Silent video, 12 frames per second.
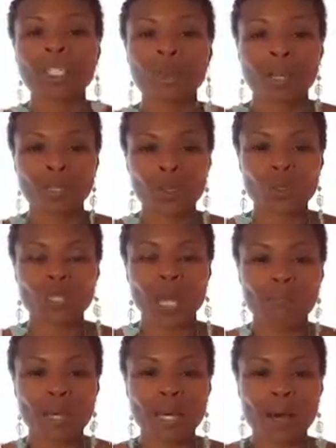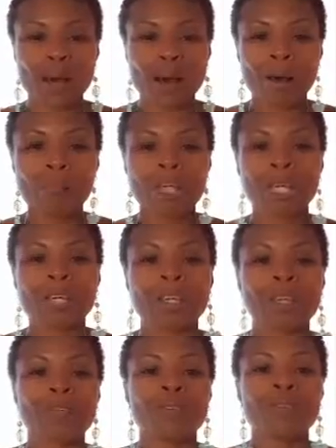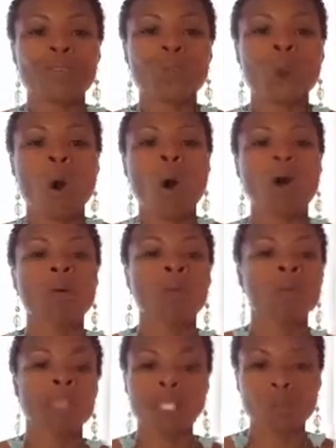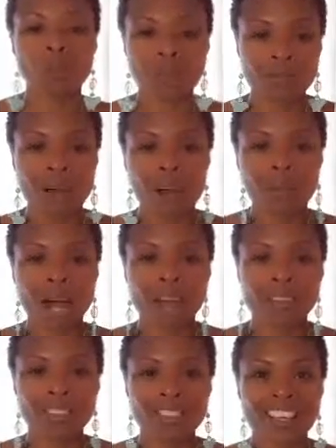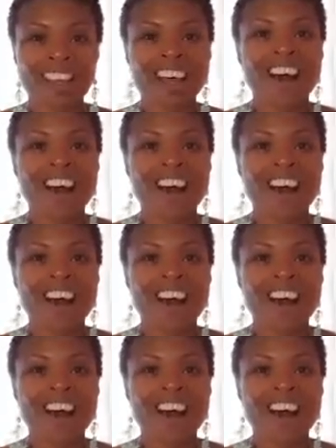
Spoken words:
specials coming up. If you are within 25 miles